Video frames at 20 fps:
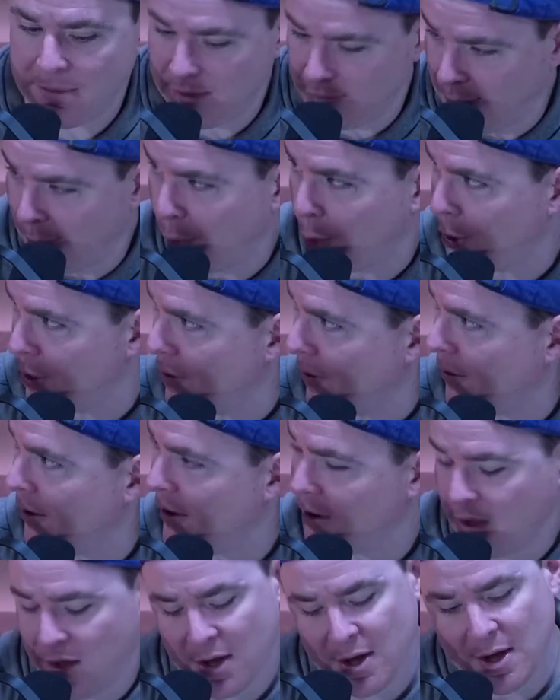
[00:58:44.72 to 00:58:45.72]
immemorial.
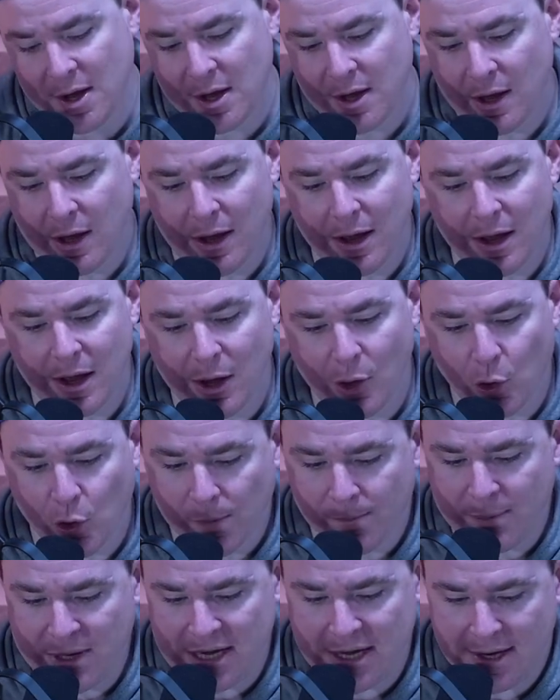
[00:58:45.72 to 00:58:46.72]
Uh, or
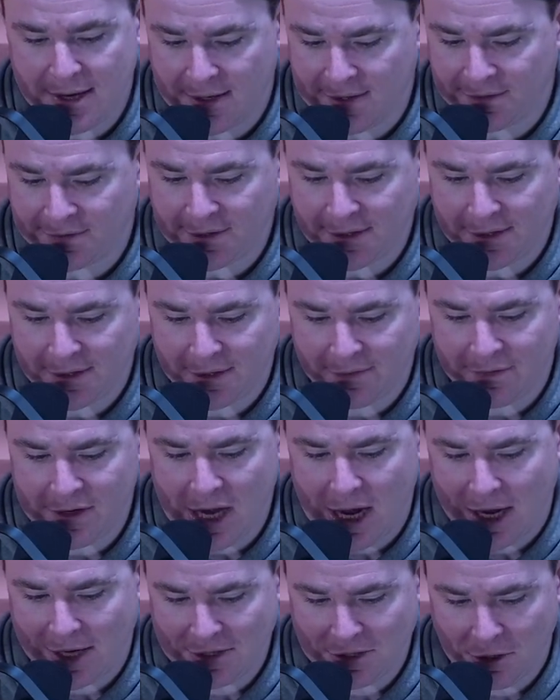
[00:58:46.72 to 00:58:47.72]
B, a descendant of
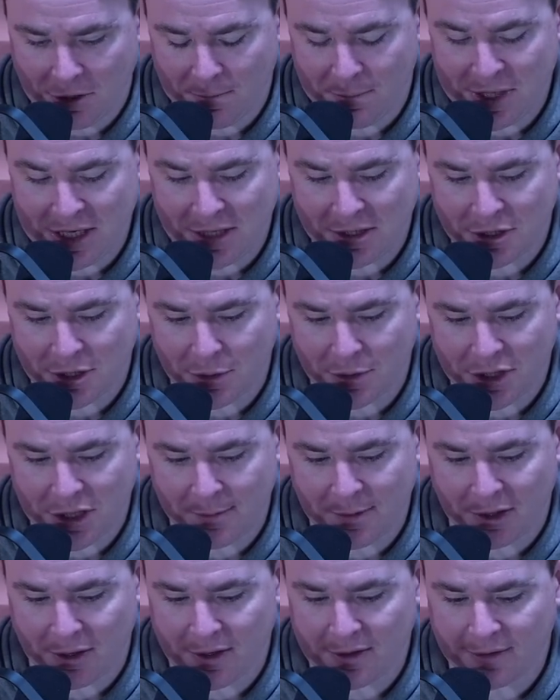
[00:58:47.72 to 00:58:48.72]
non-European Jewish
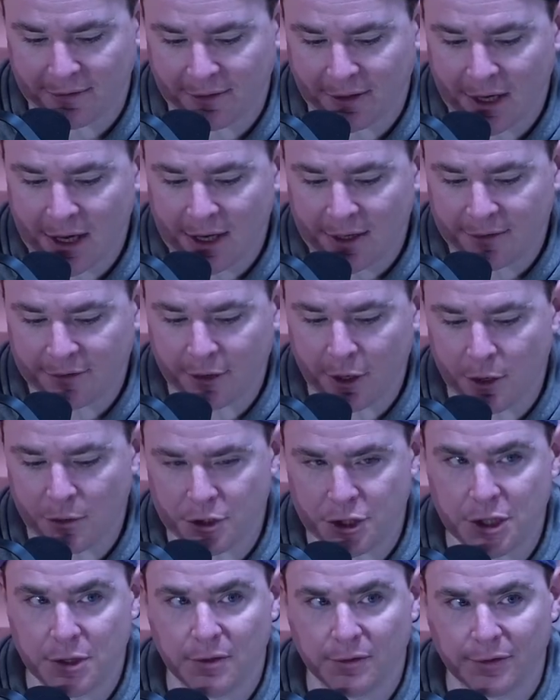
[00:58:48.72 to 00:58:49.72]
immigrants. So
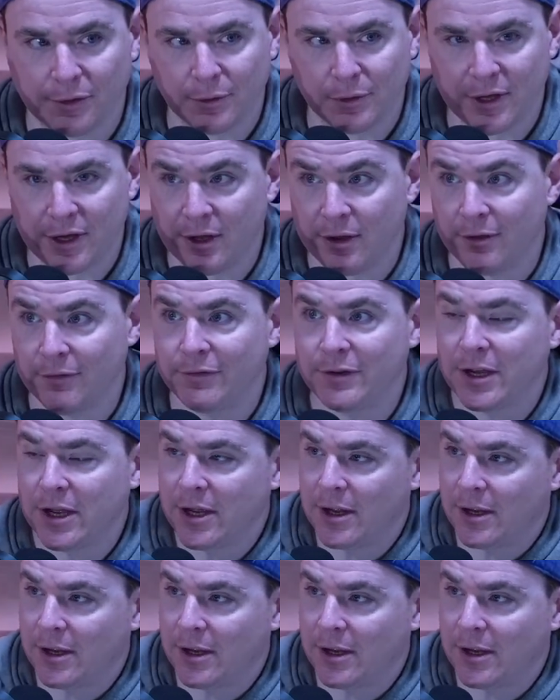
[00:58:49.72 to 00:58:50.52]
Jews who lived